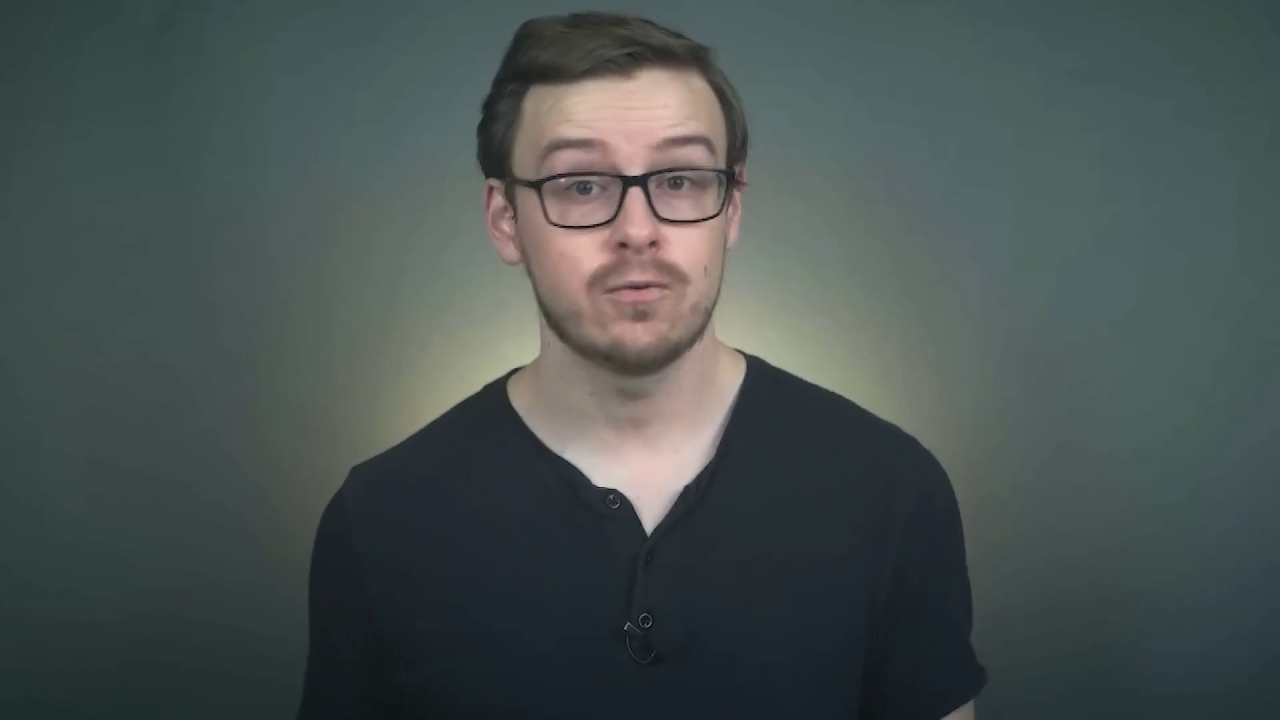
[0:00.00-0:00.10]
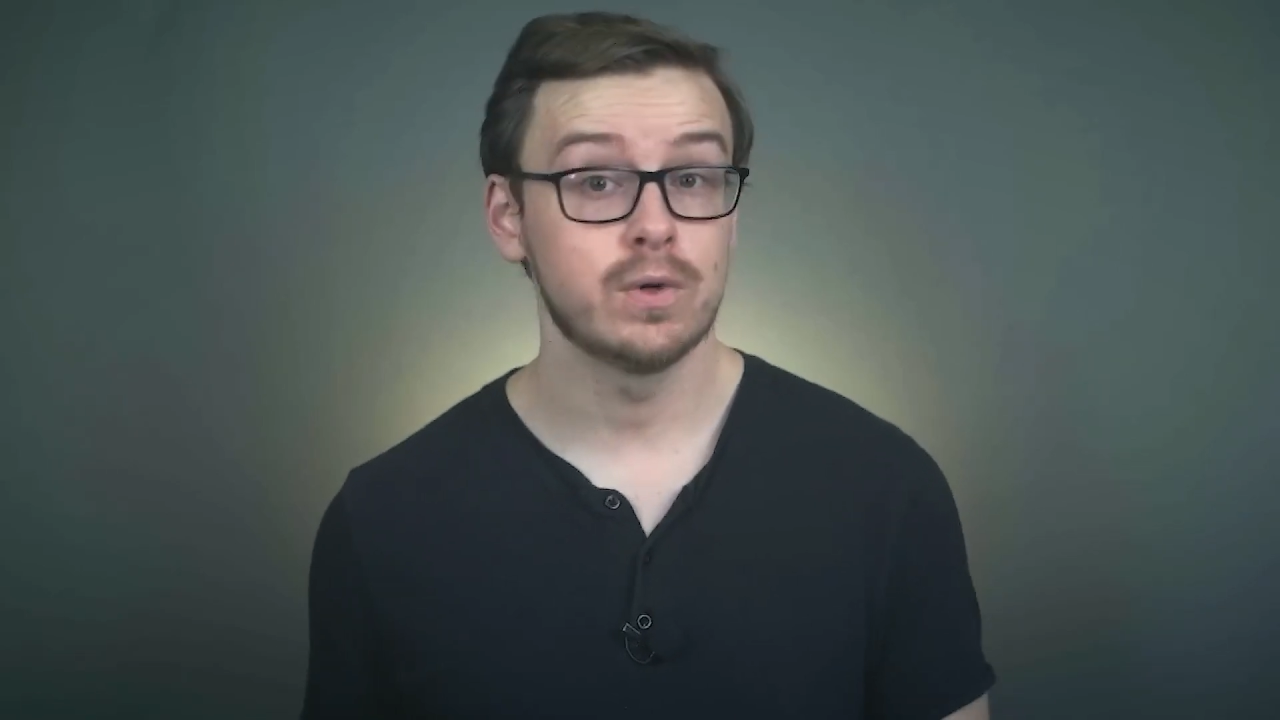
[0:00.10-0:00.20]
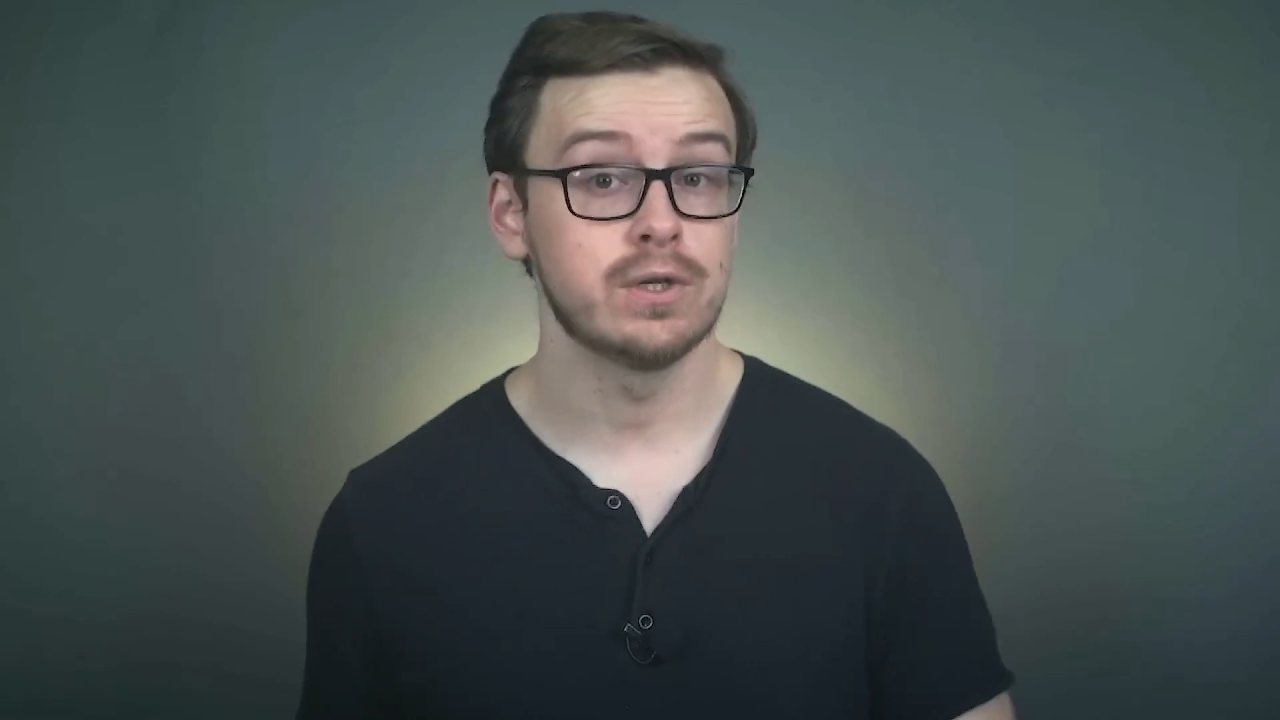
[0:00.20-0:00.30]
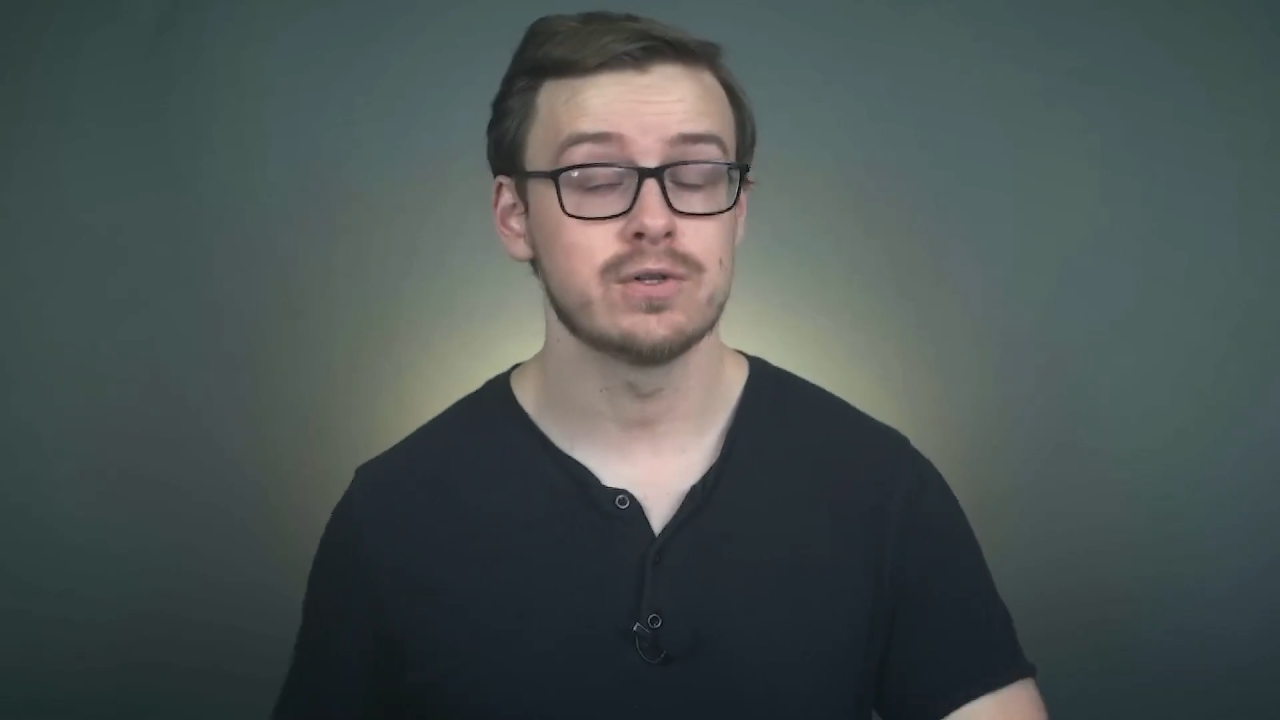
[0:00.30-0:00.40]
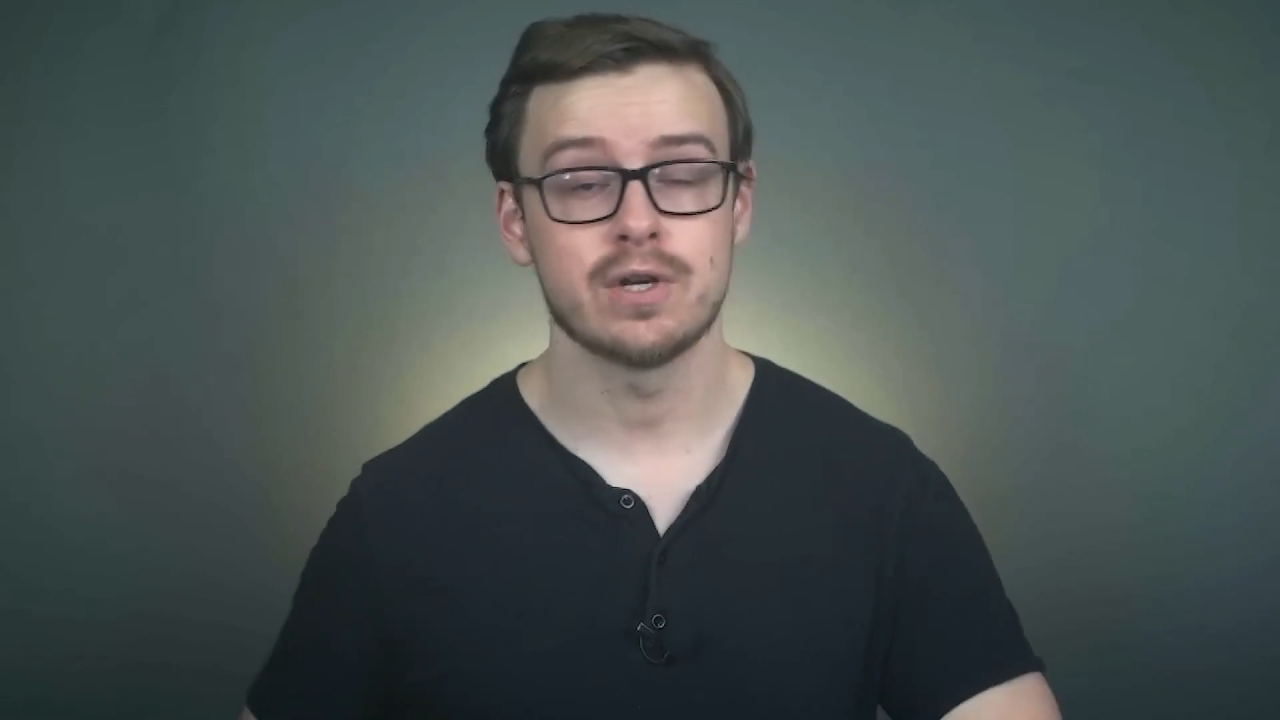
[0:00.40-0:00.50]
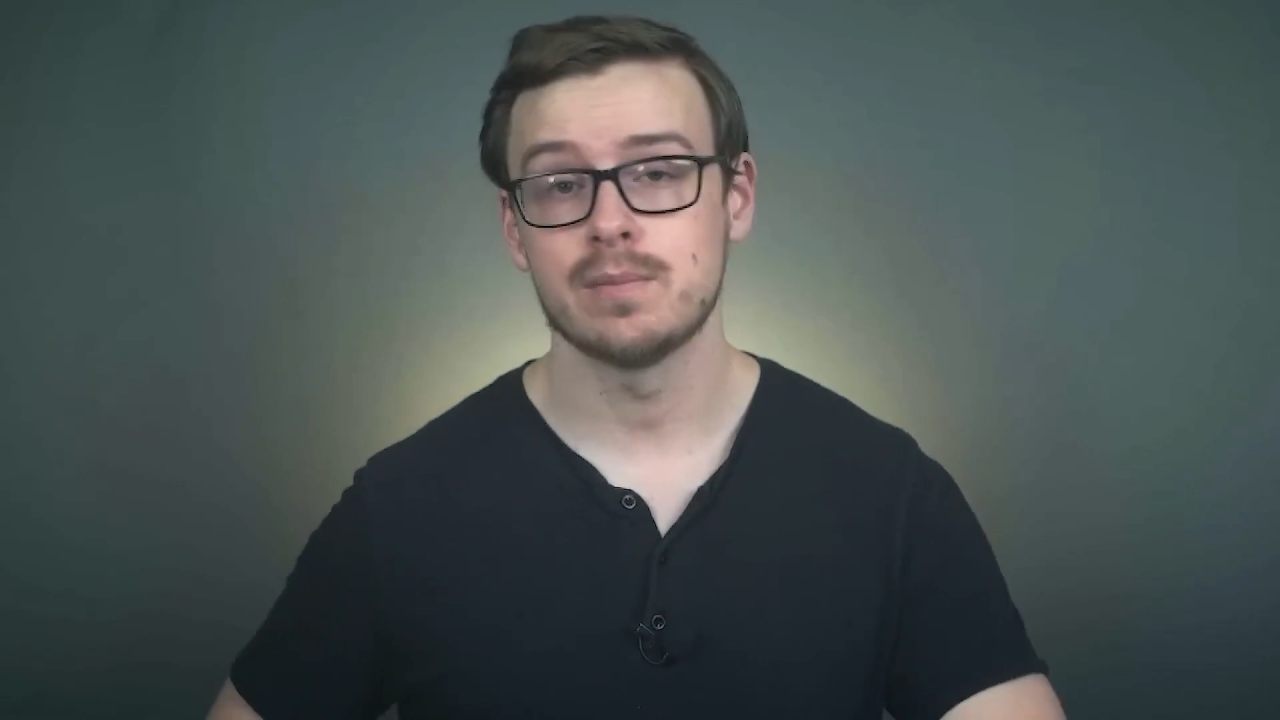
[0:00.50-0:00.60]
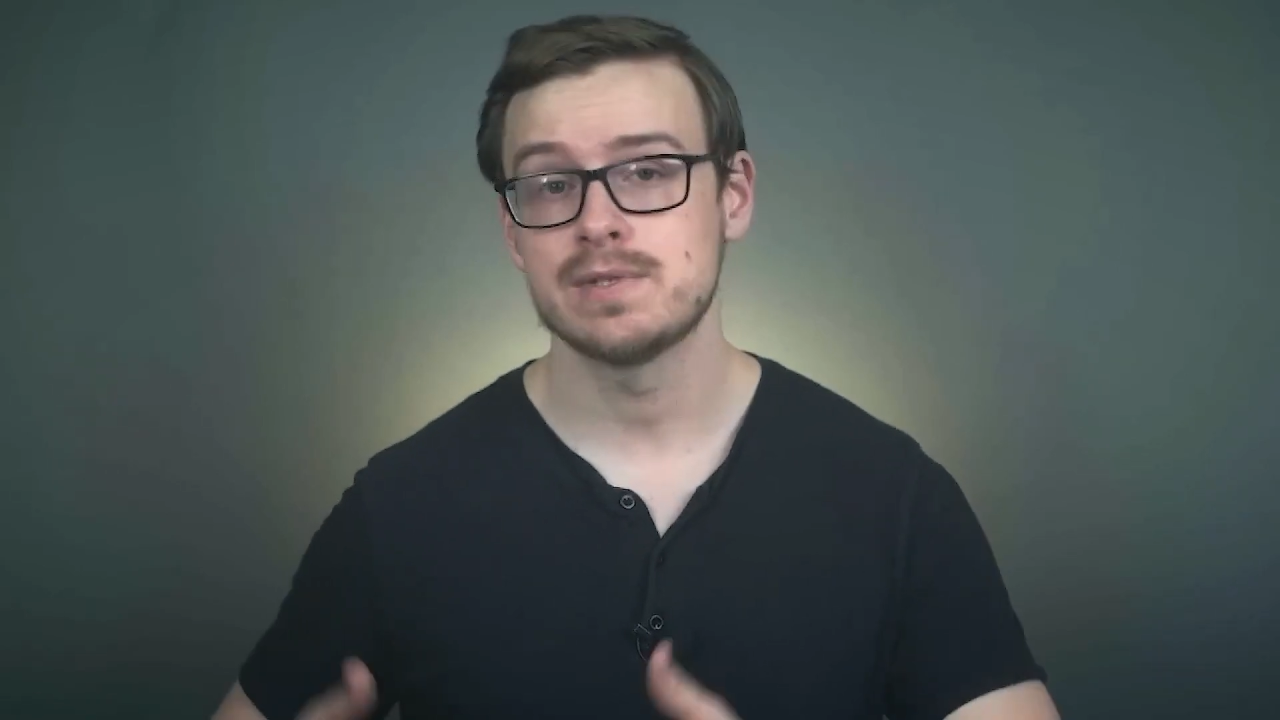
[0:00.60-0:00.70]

what your job